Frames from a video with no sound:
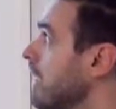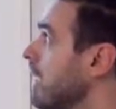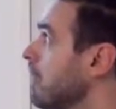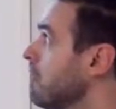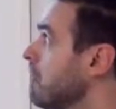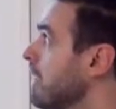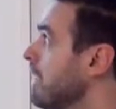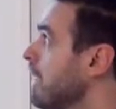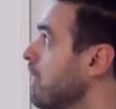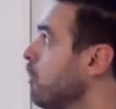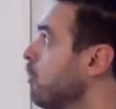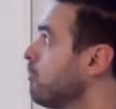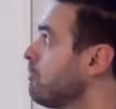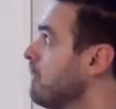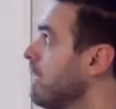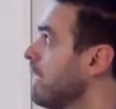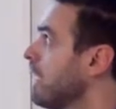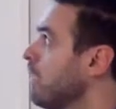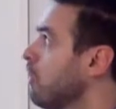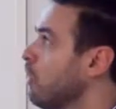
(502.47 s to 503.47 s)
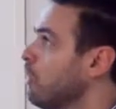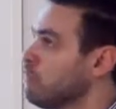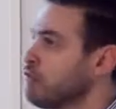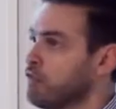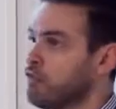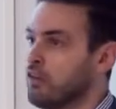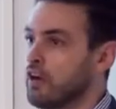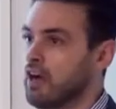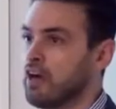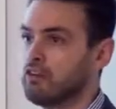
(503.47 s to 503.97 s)
an error bar of
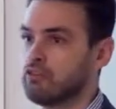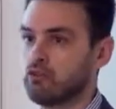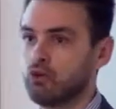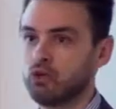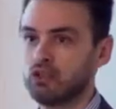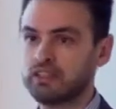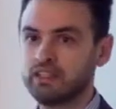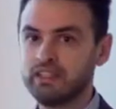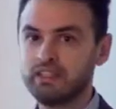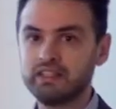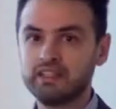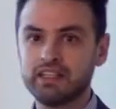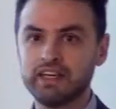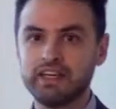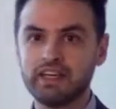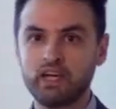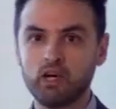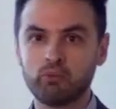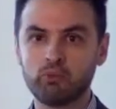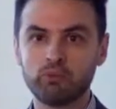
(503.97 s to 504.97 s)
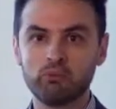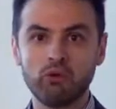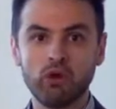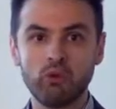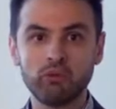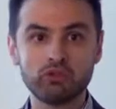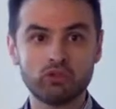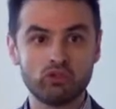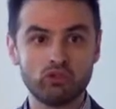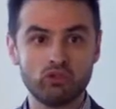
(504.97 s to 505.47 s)
5 or 10 kcal per
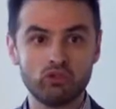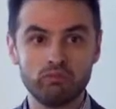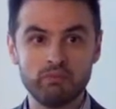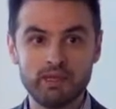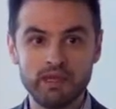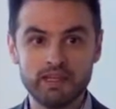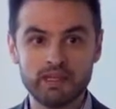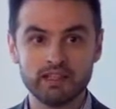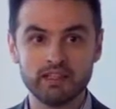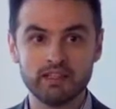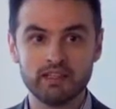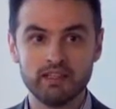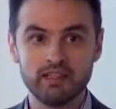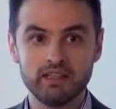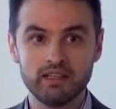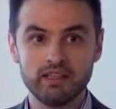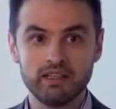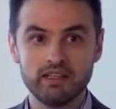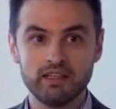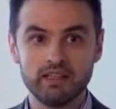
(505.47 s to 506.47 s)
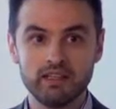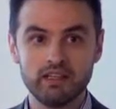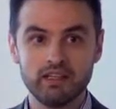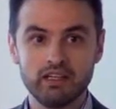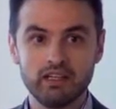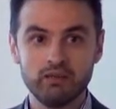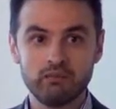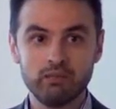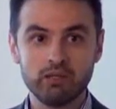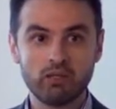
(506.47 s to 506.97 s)
mole is too big,
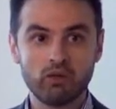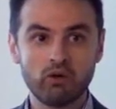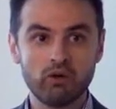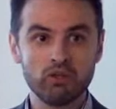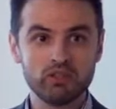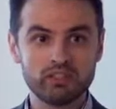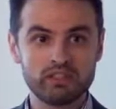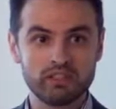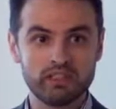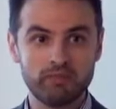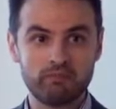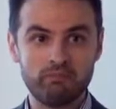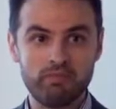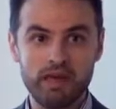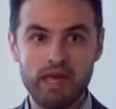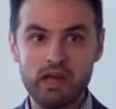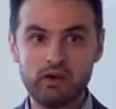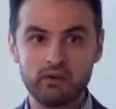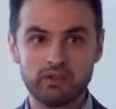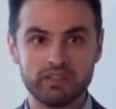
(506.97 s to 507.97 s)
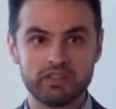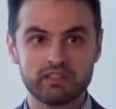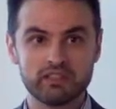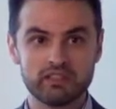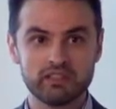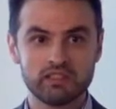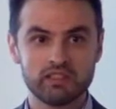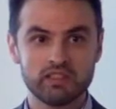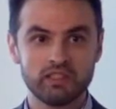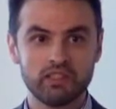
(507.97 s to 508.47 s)
because the
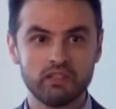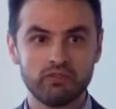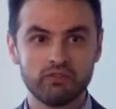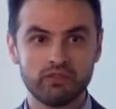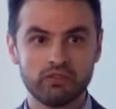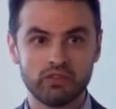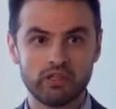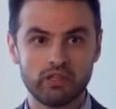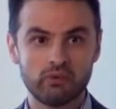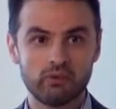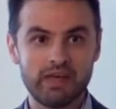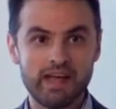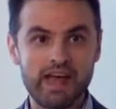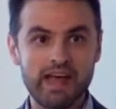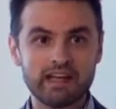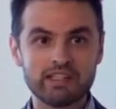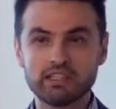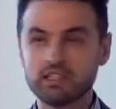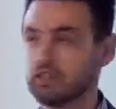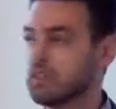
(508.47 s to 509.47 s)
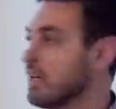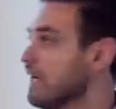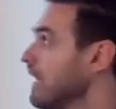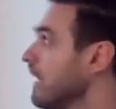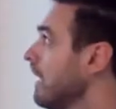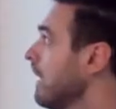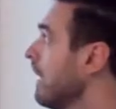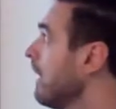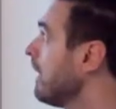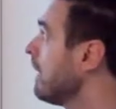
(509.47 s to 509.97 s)
barriers for the reaction
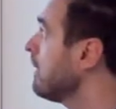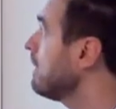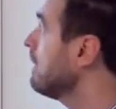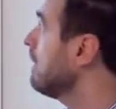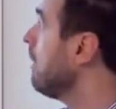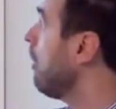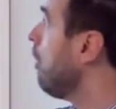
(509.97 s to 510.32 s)
are